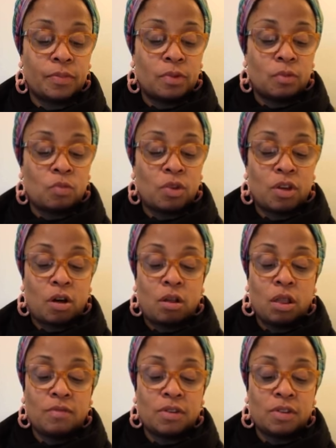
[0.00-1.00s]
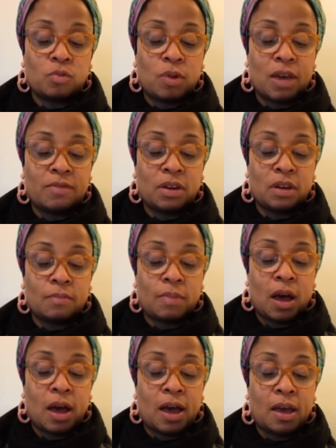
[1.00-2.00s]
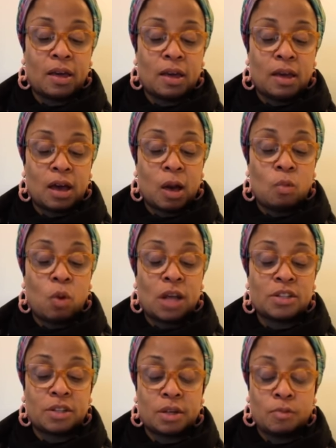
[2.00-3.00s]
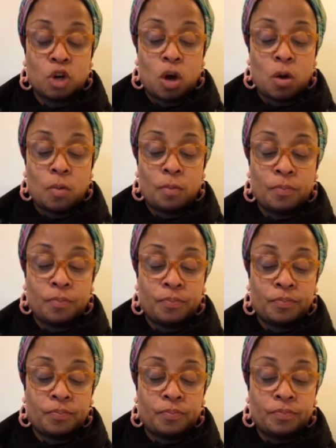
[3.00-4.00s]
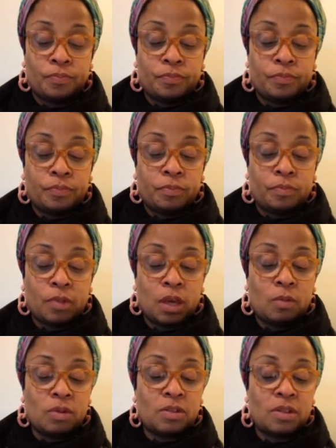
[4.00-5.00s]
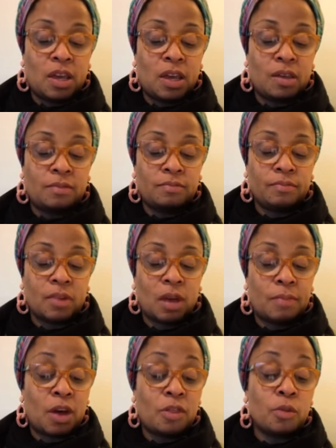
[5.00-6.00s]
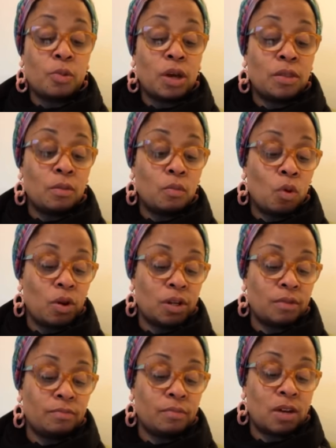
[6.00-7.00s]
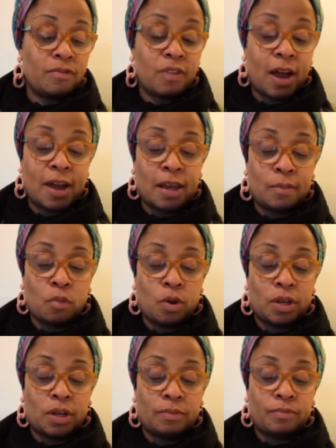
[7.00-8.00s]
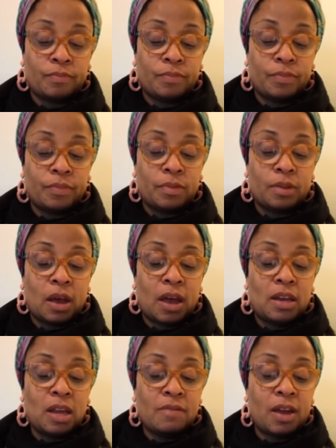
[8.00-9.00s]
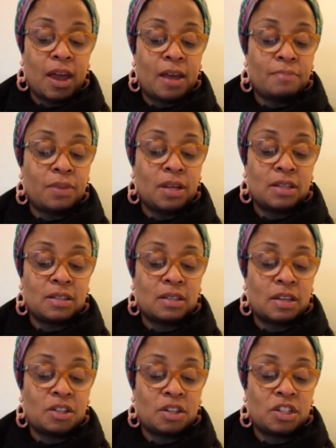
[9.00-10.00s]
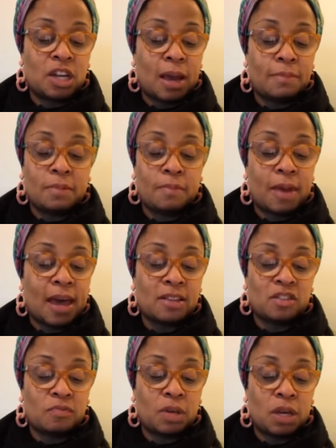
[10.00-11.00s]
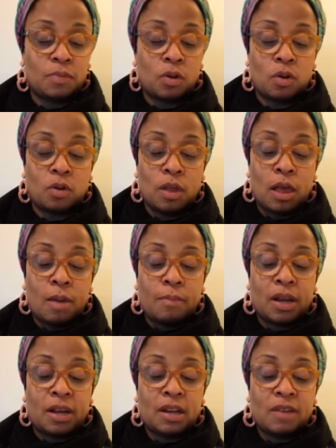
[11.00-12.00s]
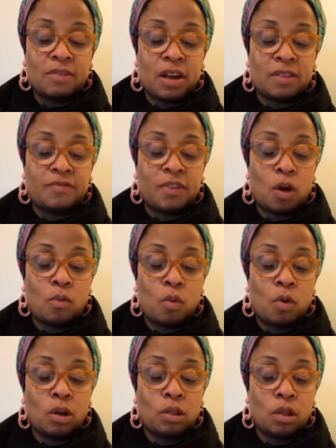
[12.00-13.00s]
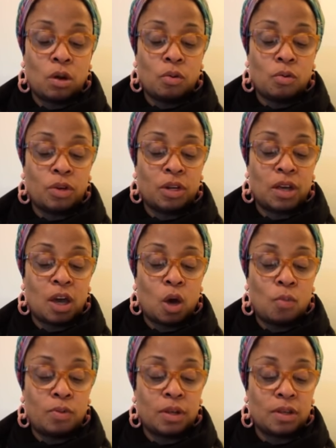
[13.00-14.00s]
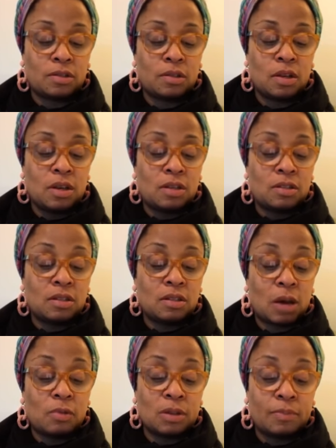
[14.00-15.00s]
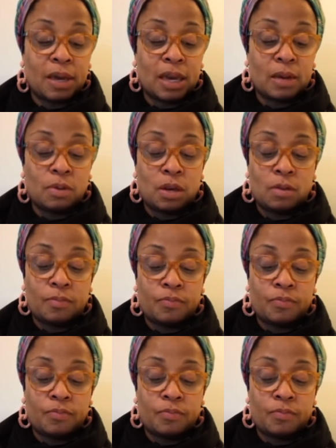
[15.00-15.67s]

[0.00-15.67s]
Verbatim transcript: With all of us waving goodbye, I watched them go. It was then about three in the morning, a Friday morning. I never had been in such a jammed mass of people, but I never had felt more alone and helpless since I was a baby.